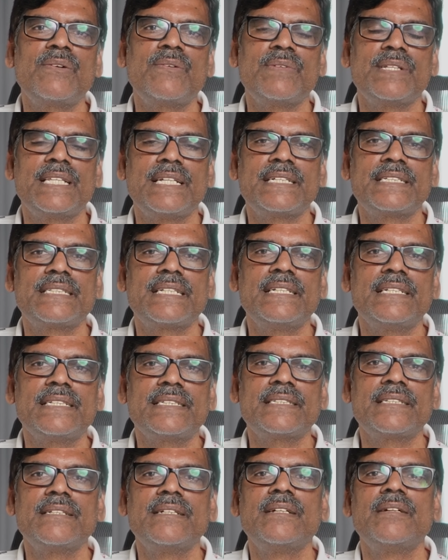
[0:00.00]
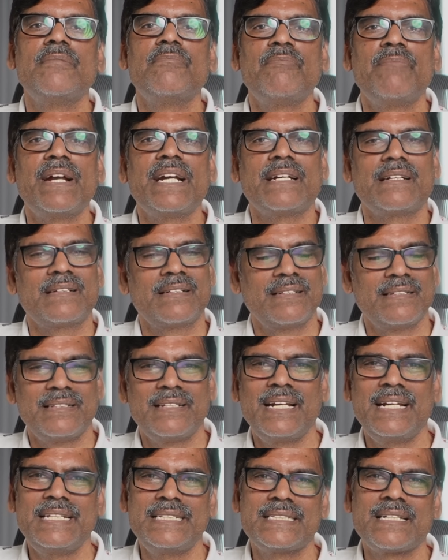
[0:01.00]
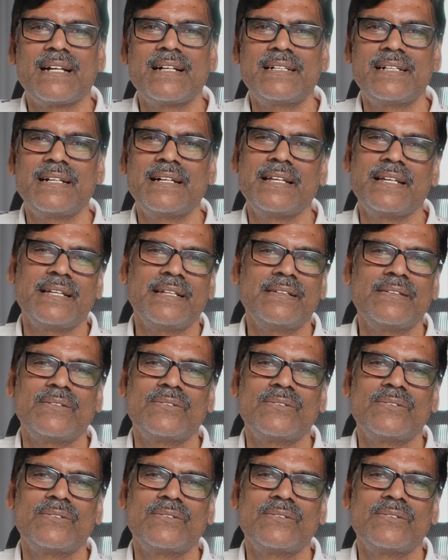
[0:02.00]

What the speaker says: with results, but that is Saturday.